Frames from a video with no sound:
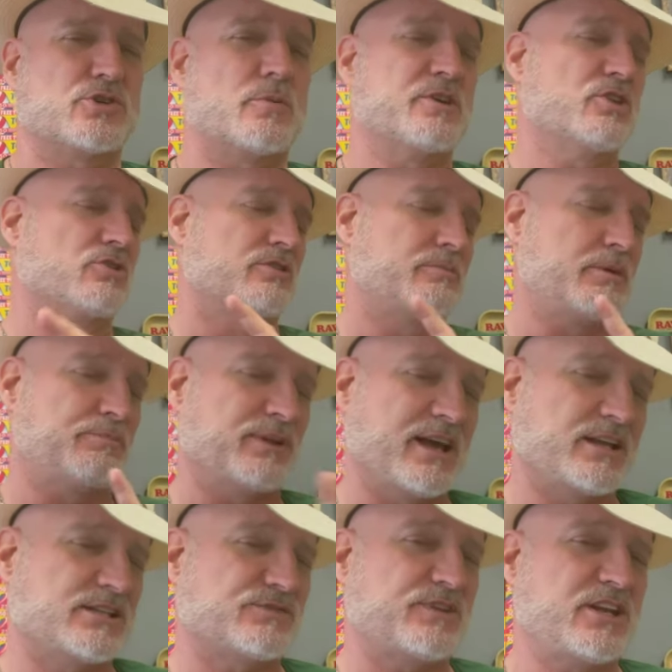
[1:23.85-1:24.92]
So I'm either going to be
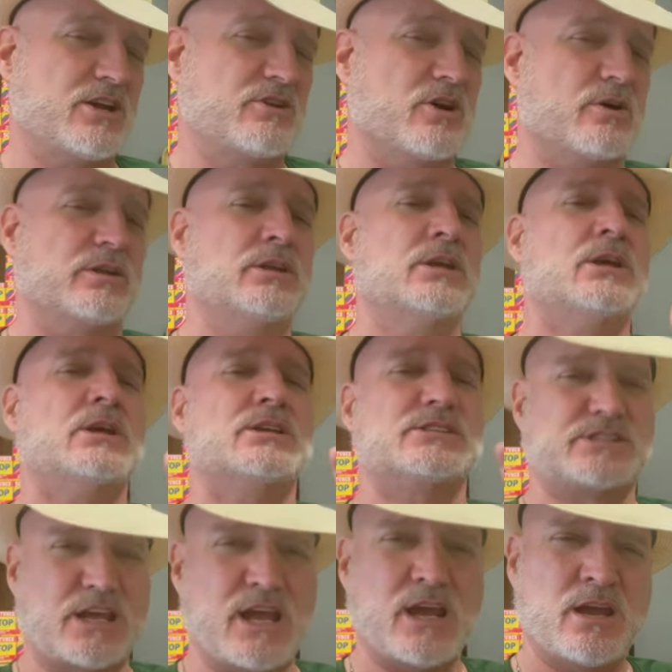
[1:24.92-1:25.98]
playing this video going,
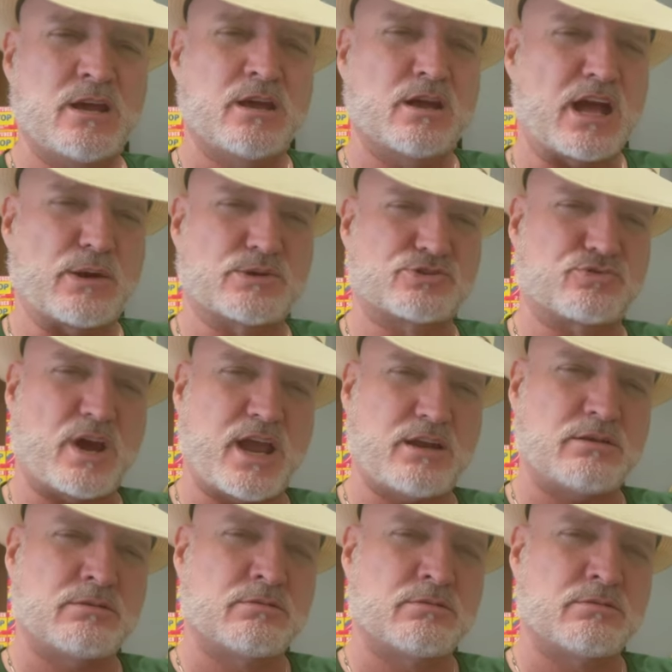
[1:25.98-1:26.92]
see, I was right,